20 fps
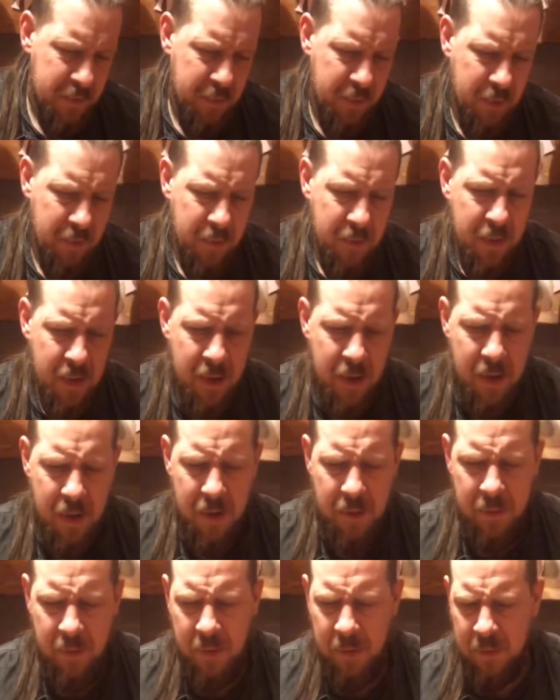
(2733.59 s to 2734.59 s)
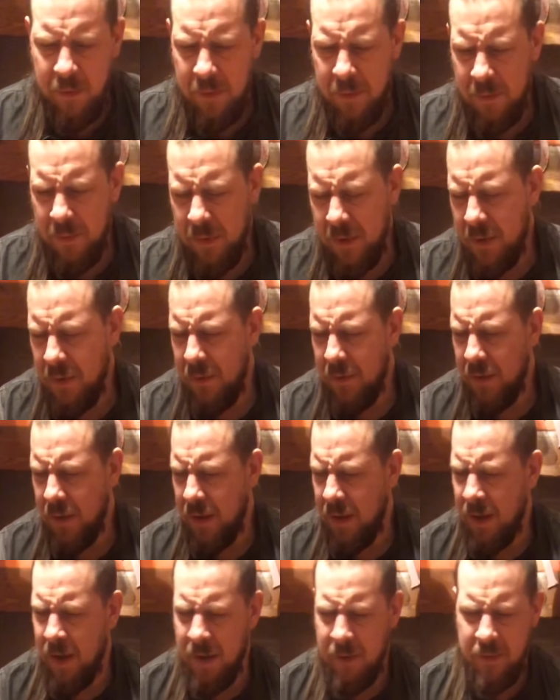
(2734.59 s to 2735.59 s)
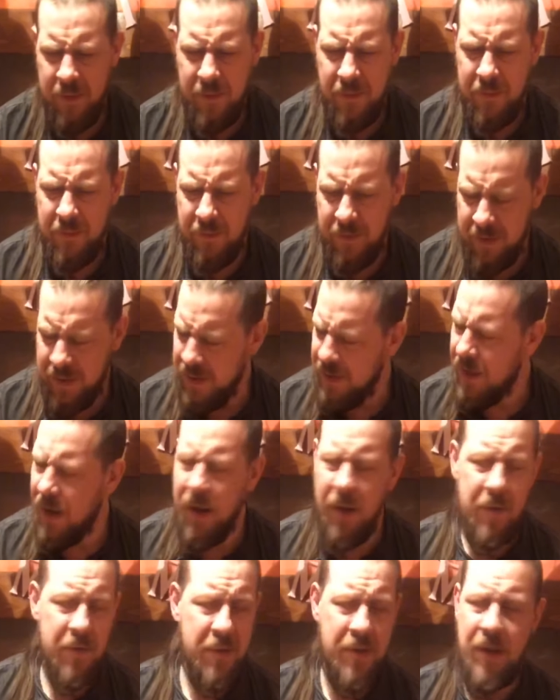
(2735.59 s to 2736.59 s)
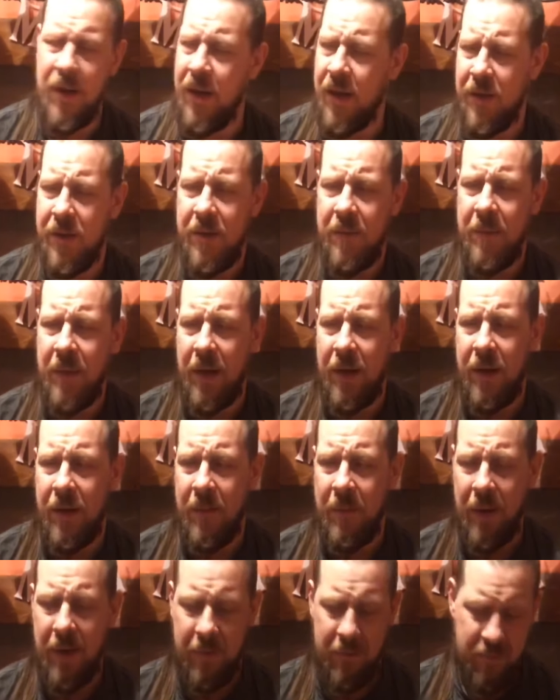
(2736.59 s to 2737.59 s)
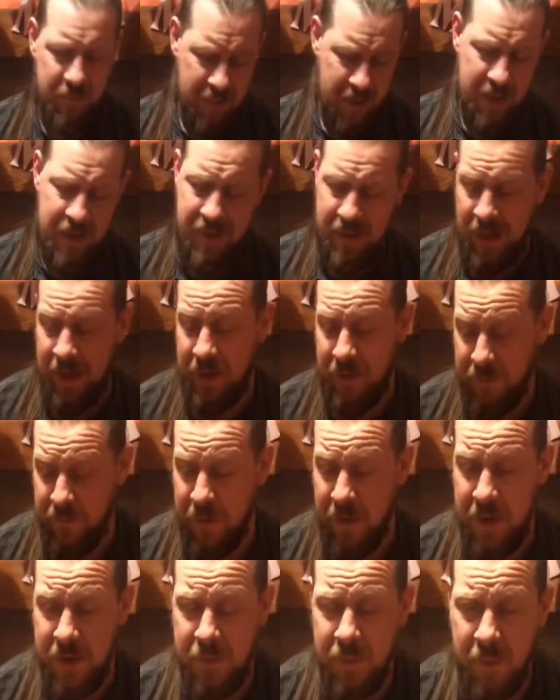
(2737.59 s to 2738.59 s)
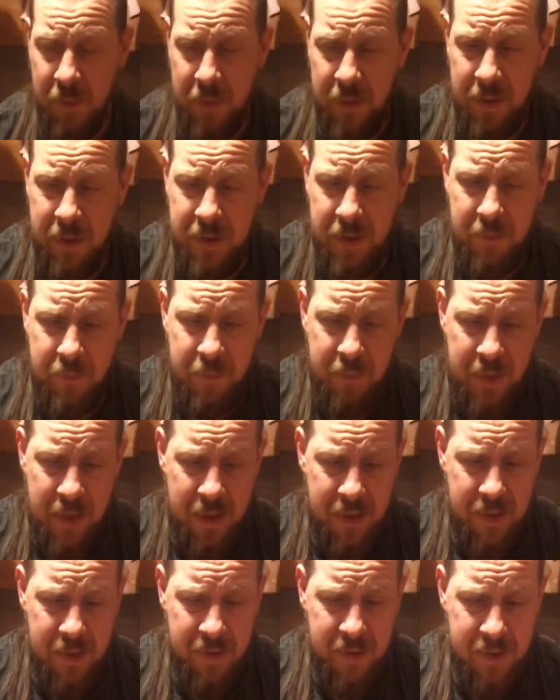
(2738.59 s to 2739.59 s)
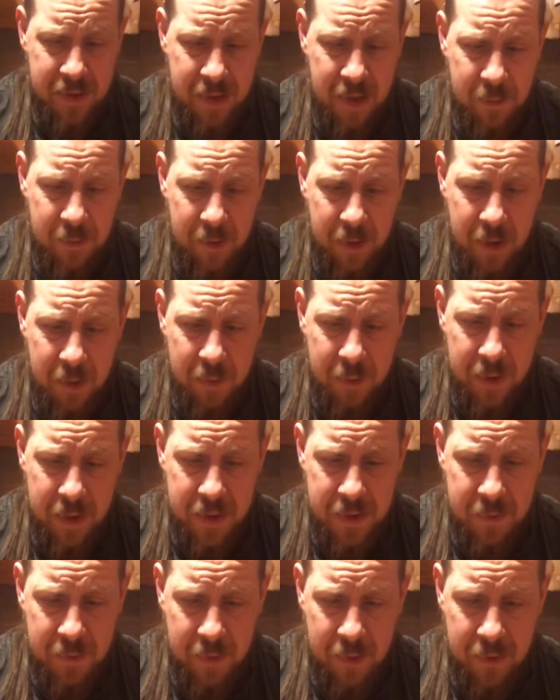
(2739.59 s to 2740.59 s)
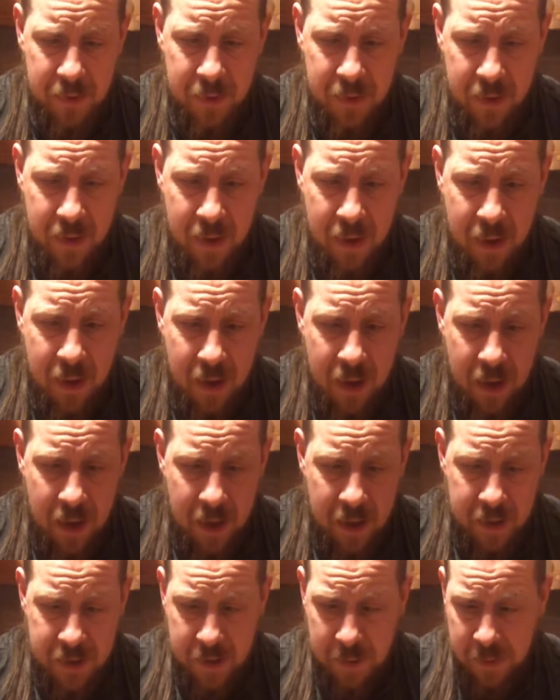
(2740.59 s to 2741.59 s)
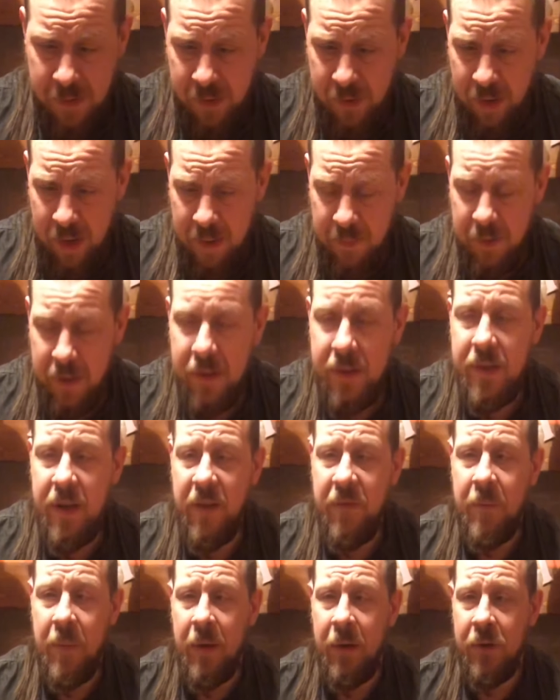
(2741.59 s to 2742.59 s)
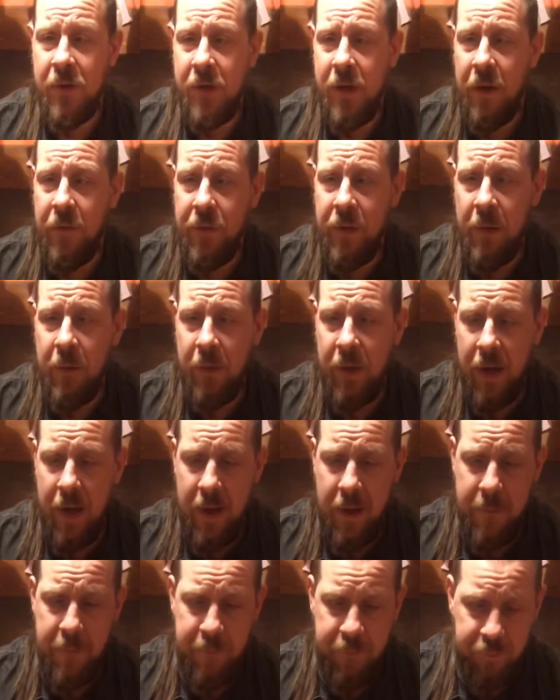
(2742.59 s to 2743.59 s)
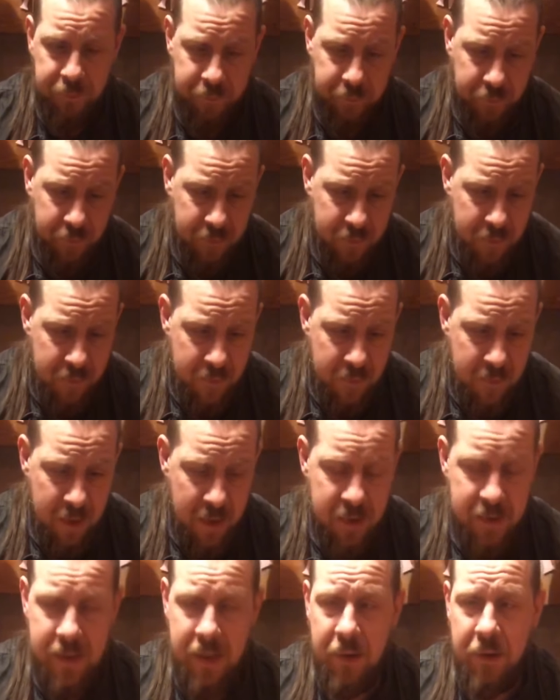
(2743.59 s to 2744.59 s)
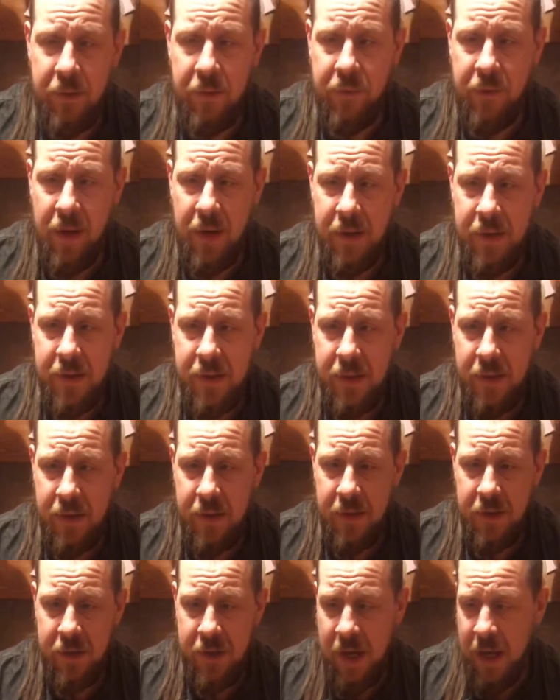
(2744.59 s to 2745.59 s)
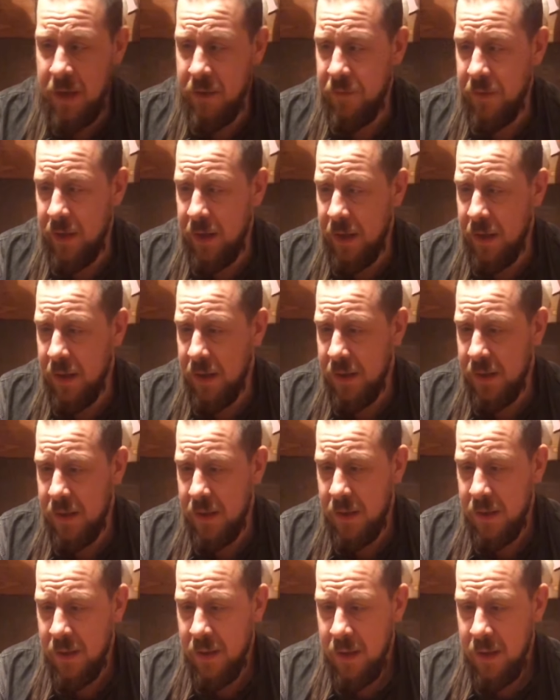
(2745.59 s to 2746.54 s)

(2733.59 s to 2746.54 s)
We'll do, there's all sorts. I mean, this is like the first one. There's a tester. See how we go with this one. Subscribe, Death Metal Chef UK. Tell your friends. Share the videos.